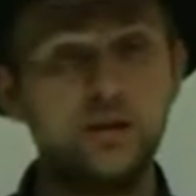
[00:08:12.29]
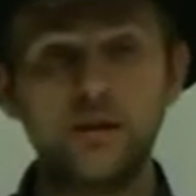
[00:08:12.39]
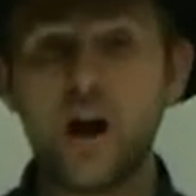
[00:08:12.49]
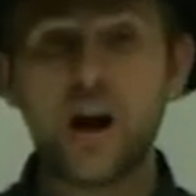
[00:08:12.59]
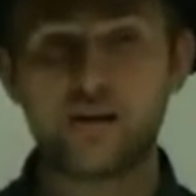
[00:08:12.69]

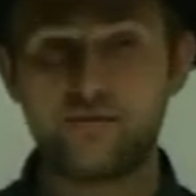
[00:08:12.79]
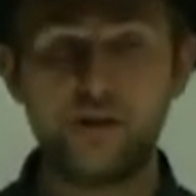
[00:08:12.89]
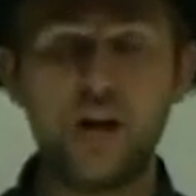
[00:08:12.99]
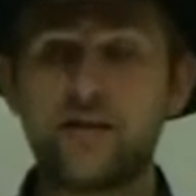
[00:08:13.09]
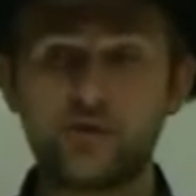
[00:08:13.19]
There's a
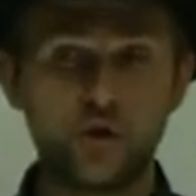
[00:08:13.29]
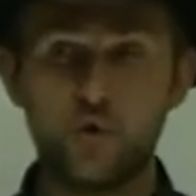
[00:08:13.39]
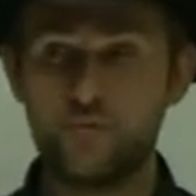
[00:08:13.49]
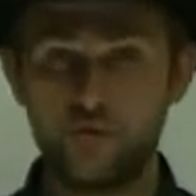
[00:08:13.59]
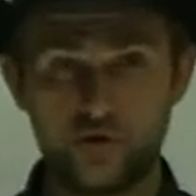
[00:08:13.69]
lot
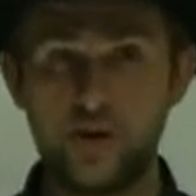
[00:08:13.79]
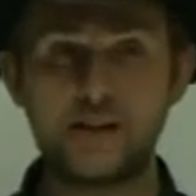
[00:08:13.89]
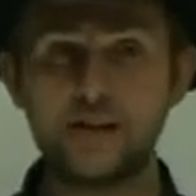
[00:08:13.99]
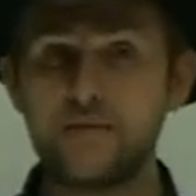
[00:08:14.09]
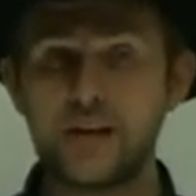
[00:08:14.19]
of scope
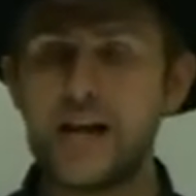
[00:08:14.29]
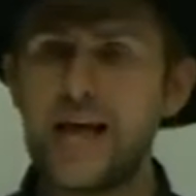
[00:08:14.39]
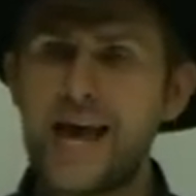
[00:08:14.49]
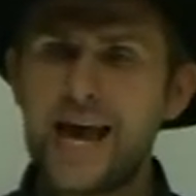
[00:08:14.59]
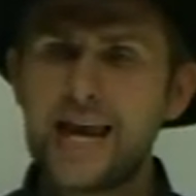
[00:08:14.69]
for
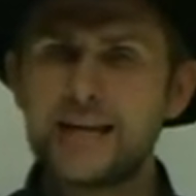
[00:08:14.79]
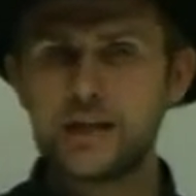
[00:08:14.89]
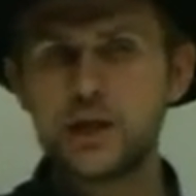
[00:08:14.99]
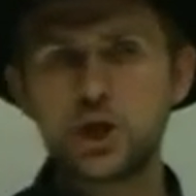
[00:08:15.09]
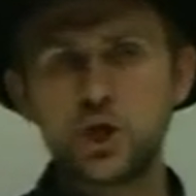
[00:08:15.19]
creativity
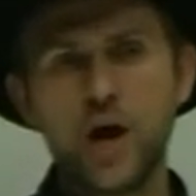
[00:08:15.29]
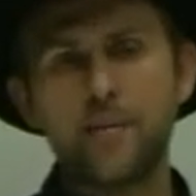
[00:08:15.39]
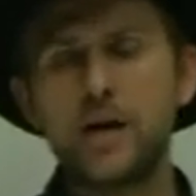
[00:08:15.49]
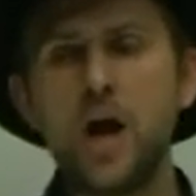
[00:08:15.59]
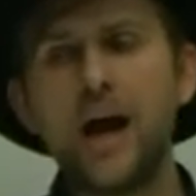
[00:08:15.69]
in
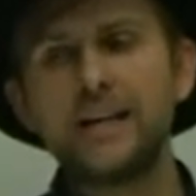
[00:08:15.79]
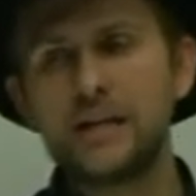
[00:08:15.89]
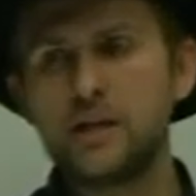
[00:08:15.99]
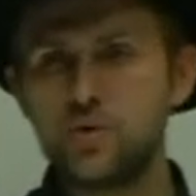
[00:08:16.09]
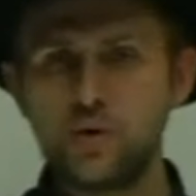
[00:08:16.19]
teaching grammar,
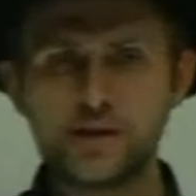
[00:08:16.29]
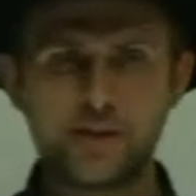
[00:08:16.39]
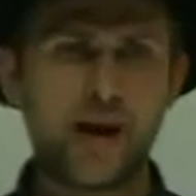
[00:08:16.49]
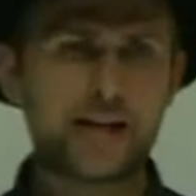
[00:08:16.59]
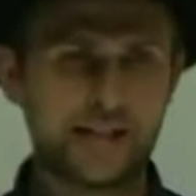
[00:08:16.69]
not in
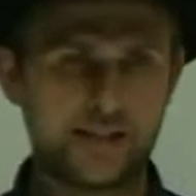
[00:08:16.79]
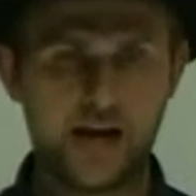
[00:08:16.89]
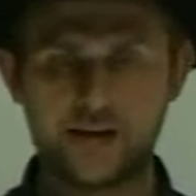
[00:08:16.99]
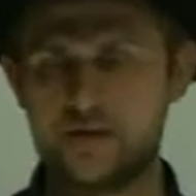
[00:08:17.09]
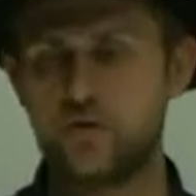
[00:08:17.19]
doing some
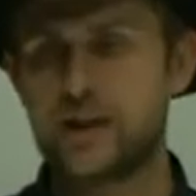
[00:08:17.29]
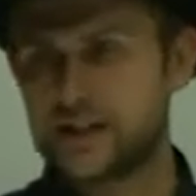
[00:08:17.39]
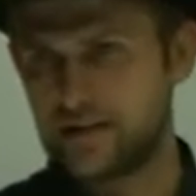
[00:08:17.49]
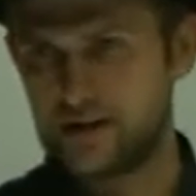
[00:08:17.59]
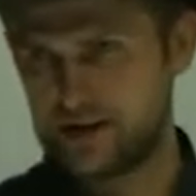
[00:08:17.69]

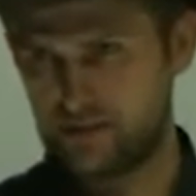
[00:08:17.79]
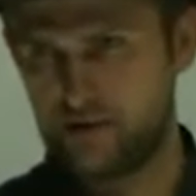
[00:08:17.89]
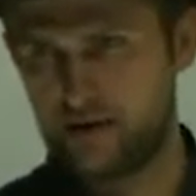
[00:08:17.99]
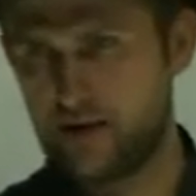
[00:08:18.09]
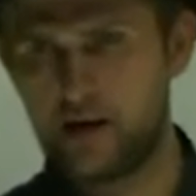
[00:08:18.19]
exercises or
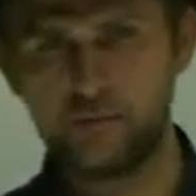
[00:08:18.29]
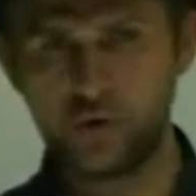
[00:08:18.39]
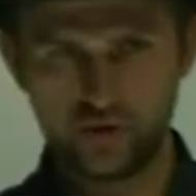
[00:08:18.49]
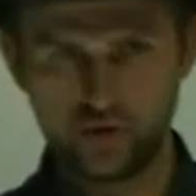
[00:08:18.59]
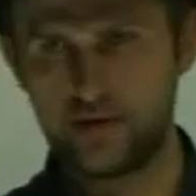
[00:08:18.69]
activities with
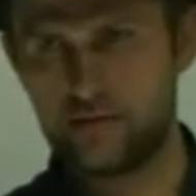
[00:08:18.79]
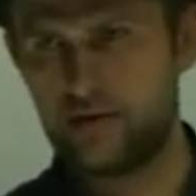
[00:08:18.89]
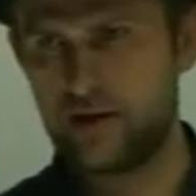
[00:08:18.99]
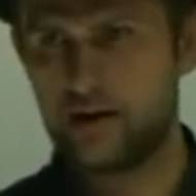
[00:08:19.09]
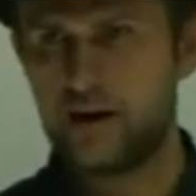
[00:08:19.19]
them. I'm not
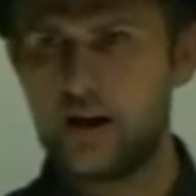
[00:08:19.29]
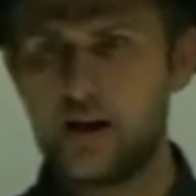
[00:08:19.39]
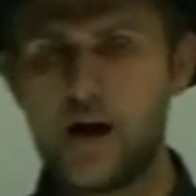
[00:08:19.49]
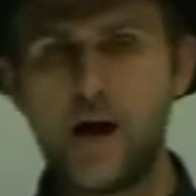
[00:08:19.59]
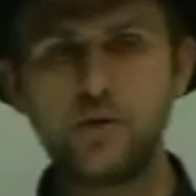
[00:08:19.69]
talking about
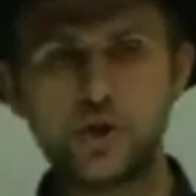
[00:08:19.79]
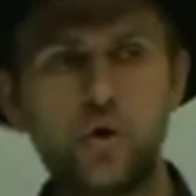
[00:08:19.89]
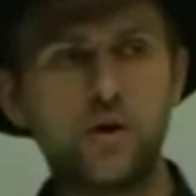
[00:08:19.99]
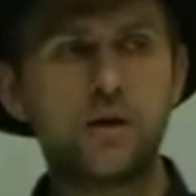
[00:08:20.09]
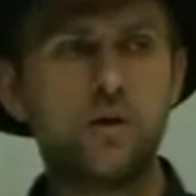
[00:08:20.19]
that.
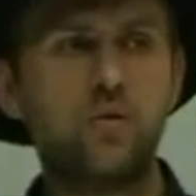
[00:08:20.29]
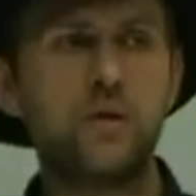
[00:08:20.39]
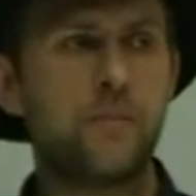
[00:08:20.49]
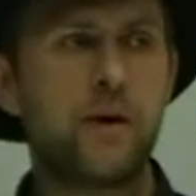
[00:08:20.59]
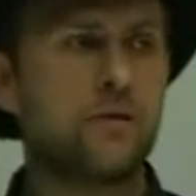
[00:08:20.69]
I was
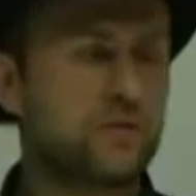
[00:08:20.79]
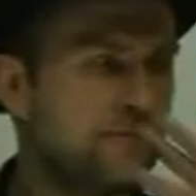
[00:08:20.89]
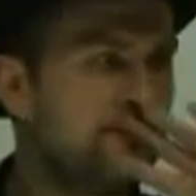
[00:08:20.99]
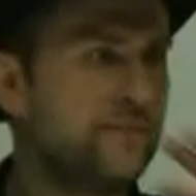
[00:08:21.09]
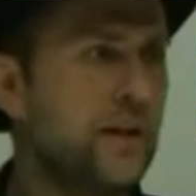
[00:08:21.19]
talking only
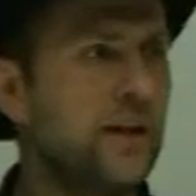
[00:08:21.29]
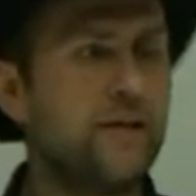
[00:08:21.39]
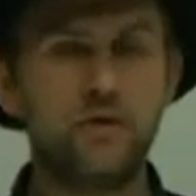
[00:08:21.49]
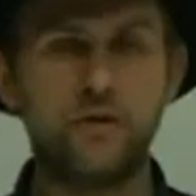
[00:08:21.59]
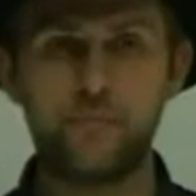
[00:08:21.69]
about
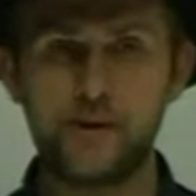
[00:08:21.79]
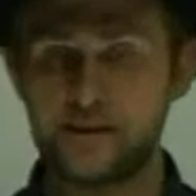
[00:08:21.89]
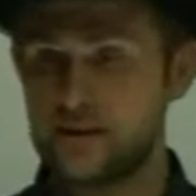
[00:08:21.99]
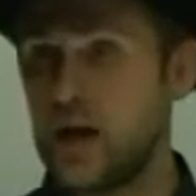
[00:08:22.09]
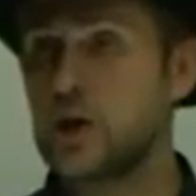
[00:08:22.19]
the level
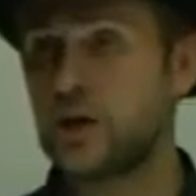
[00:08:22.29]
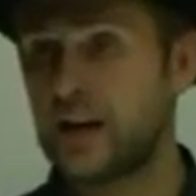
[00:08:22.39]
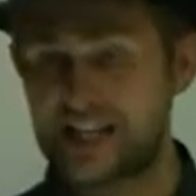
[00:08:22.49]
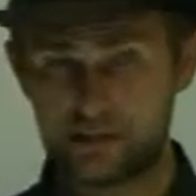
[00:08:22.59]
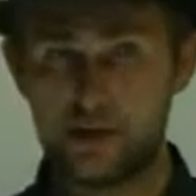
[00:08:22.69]
of
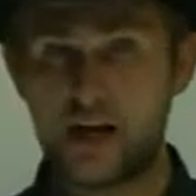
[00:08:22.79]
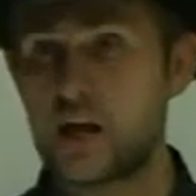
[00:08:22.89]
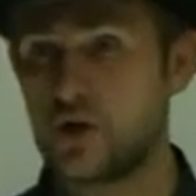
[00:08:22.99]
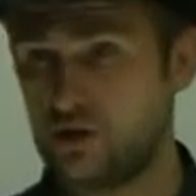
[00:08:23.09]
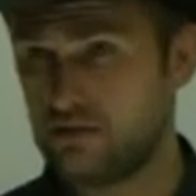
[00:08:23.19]
presentation and
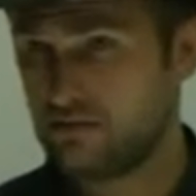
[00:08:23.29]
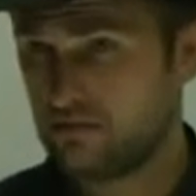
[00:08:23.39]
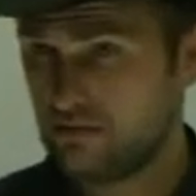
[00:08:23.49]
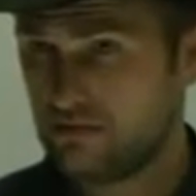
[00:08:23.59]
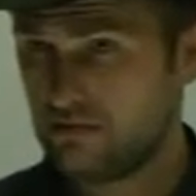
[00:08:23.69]

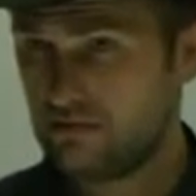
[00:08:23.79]
explanation.